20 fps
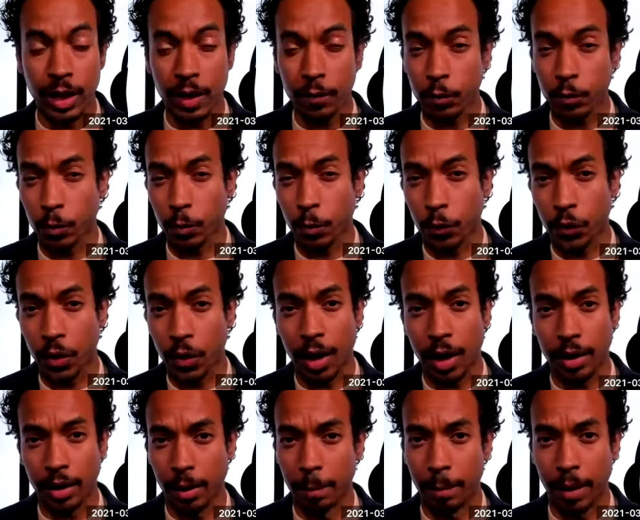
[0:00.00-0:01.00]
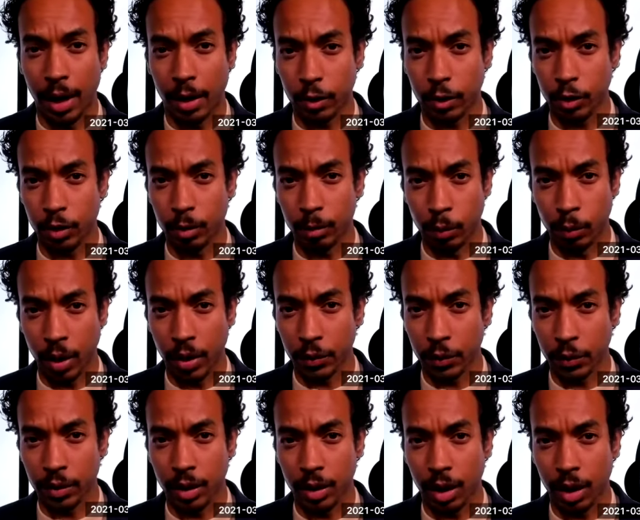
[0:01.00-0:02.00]
never thought about her
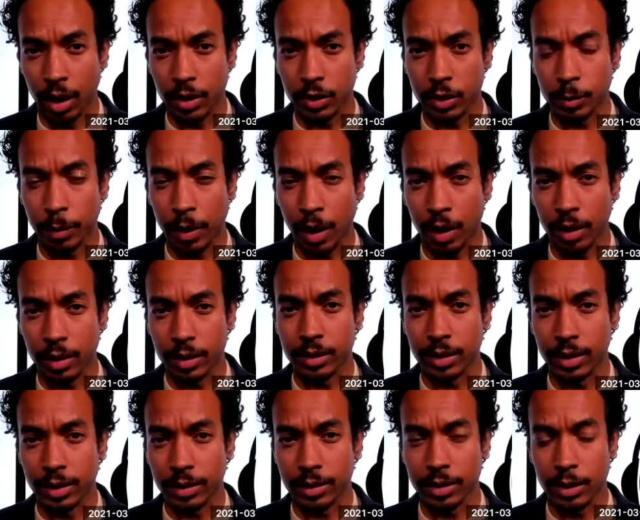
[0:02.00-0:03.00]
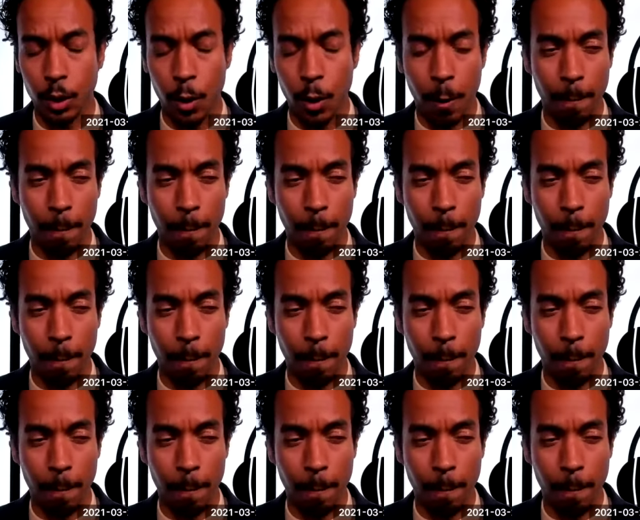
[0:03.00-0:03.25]
brother-in-law's politics